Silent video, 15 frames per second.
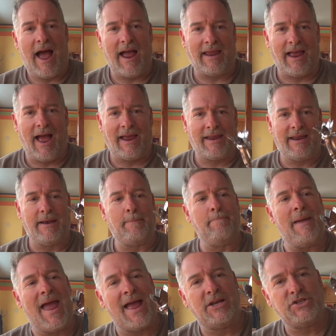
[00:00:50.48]
I, I, can
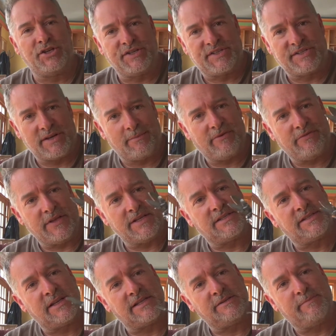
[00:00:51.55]
imagine some of these
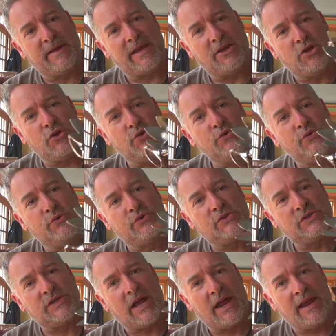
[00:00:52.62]
things being
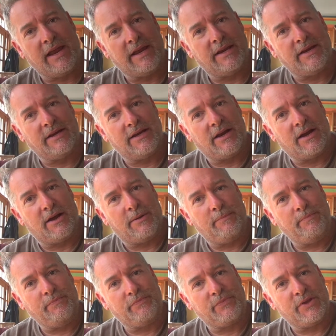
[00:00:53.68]
used in,
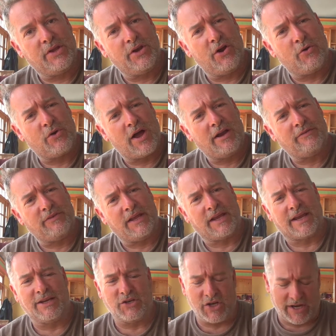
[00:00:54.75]
um, you know, kind of
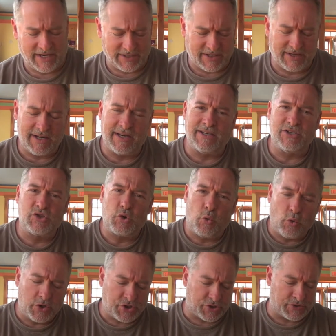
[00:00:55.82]
like in, in, in
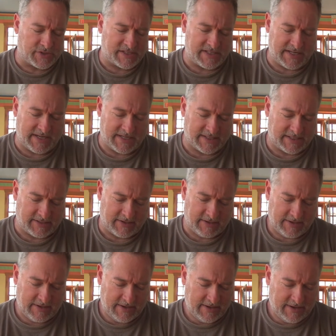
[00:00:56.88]
torture scenes uh,
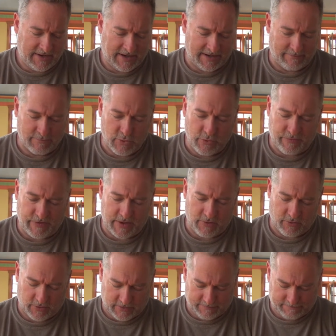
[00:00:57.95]
in a movie
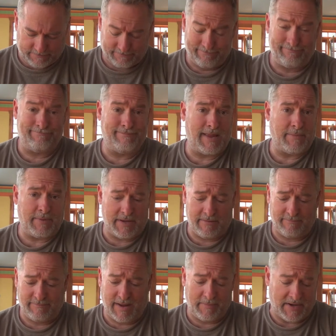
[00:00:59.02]
or
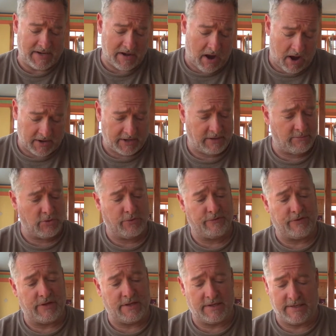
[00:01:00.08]
maybe, maybe not in a
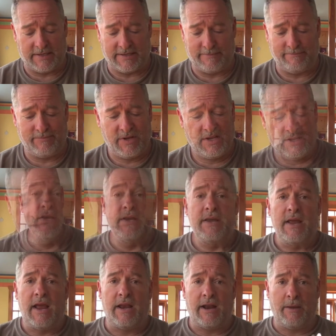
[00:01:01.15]
movie. Um,
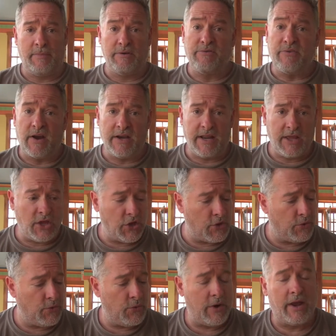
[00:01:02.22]
and I'm inviting
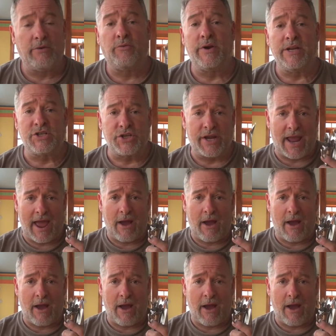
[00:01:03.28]
you and reaching